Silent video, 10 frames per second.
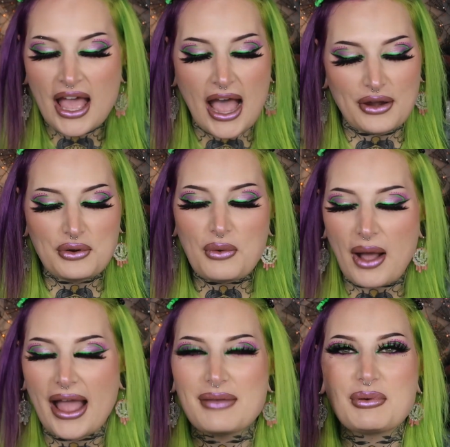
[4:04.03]
I don't know
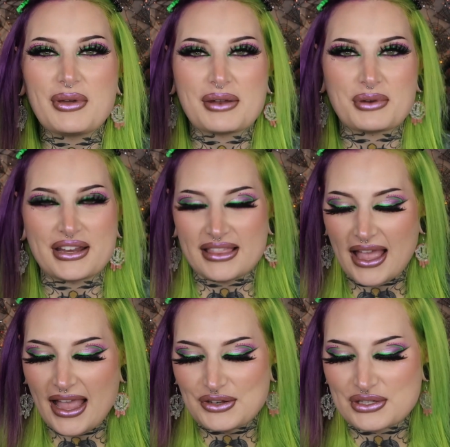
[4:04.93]
why, but when I'm reading
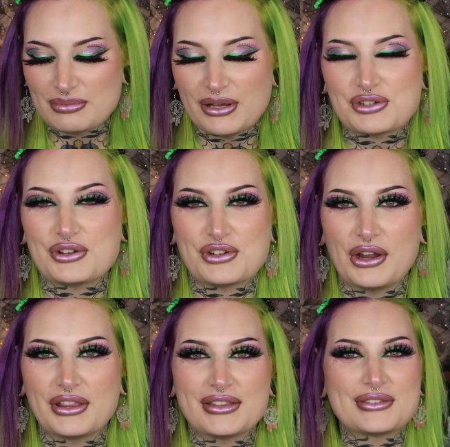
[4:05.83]
that, I just picture
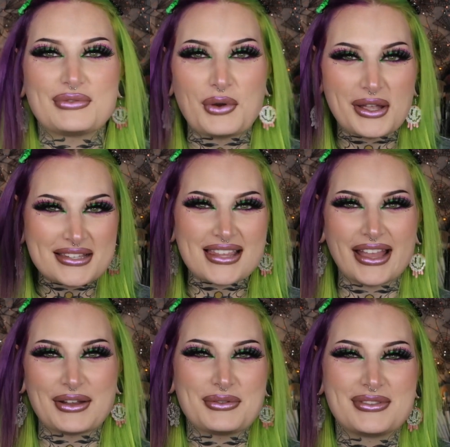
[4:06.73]
Jonathan's voice like